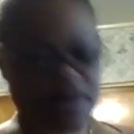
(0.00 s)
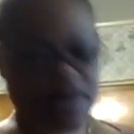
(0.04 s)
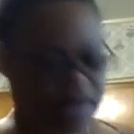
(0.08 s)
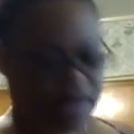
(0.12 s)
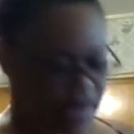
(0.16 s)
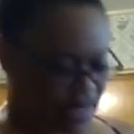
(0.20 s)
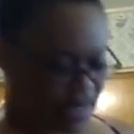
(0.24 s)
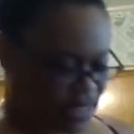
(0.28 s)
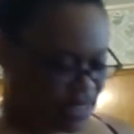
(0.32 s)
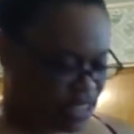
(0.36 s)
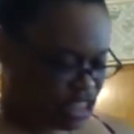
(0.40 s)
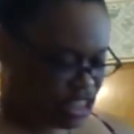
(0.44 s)
an
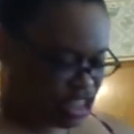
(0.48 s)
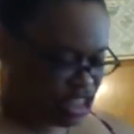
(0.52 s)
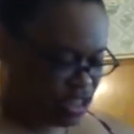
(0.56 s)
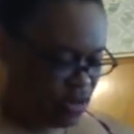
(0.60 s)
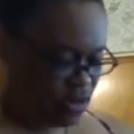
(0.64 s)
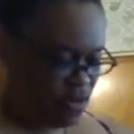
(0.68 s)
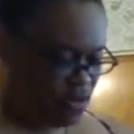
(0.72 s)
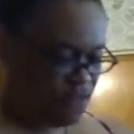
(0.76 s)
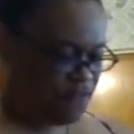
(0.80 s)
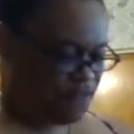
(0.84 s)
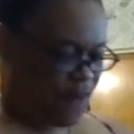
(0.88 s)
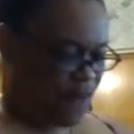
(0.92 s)

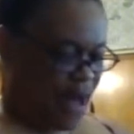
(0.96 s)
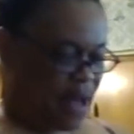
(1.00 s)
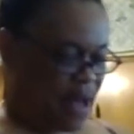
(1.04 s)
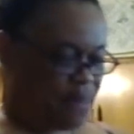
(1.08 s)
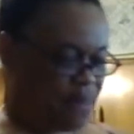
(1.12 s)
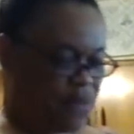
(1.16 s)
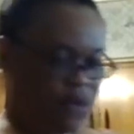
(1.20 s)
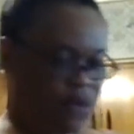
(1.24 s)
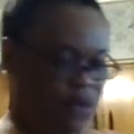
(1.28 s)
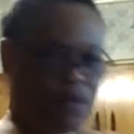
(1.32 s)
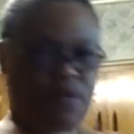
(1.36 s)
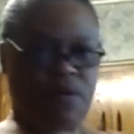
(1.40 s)
additional
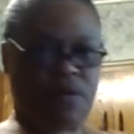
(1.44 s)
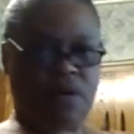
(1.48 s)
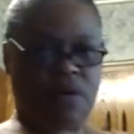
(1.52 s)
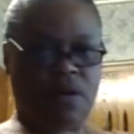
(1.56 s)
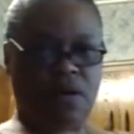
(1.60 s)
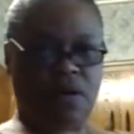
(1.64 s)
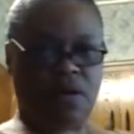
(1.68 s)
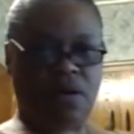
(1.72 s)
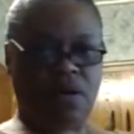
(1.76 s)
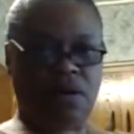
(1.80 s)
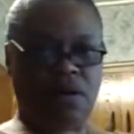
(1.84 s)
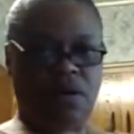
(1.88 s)
fiber.
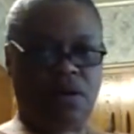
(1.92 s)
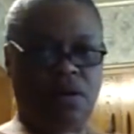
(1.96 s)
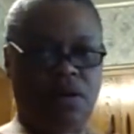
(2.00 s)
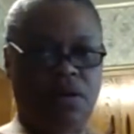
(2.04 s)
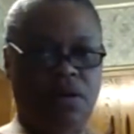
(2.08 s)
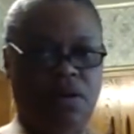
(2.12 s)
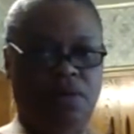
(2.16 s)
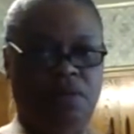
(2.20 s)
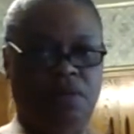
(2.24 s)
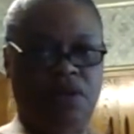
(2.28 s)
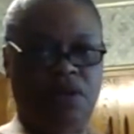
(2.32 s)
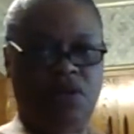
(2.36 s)

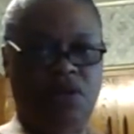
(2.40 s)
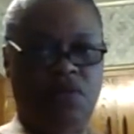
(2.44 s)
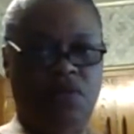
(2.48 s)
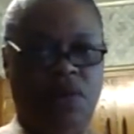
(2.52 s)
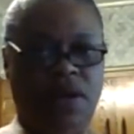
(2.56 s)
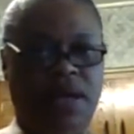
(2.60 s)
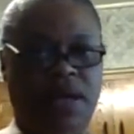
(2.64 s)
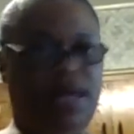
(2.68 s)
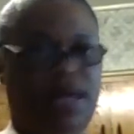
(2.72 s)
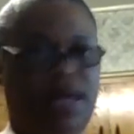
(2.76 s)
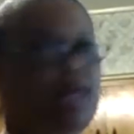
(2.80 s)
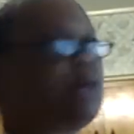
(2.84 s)
We want to